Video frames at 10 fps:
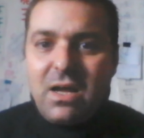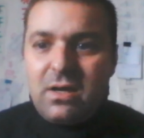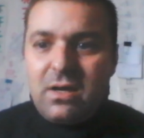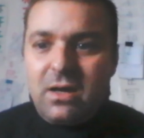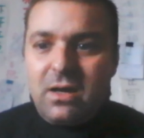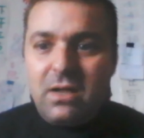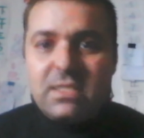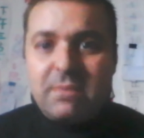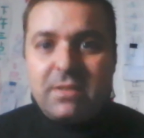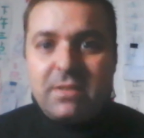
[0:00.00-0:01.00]
always
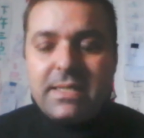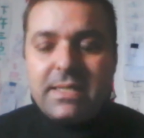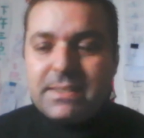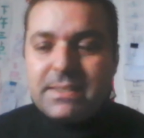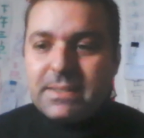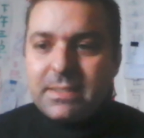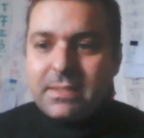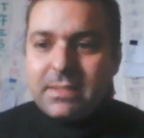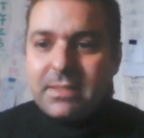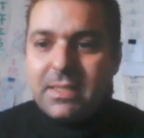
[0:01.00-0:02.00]
about that.
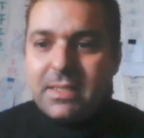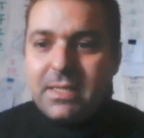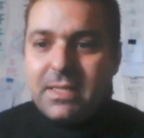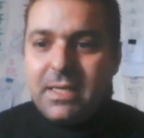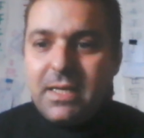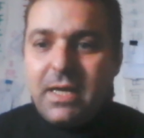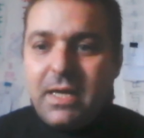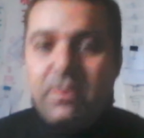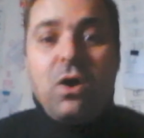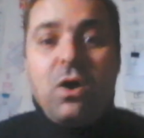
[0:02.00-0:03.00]
And we
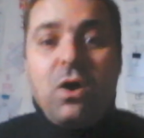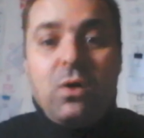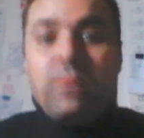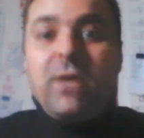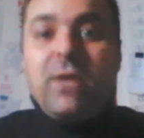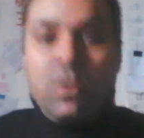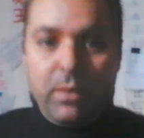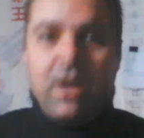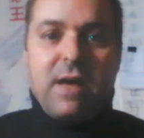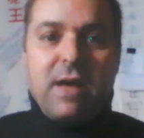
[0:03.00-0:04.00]
all
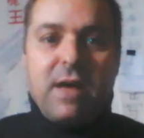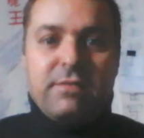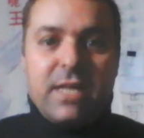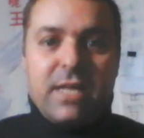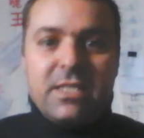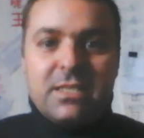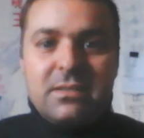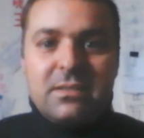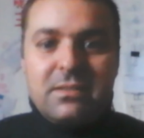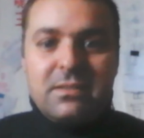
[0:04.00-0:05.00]
have that
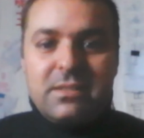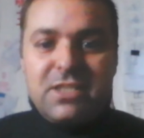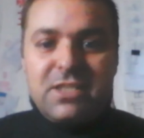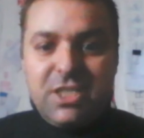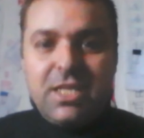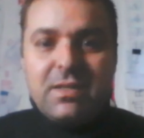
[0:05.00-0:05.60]
chi.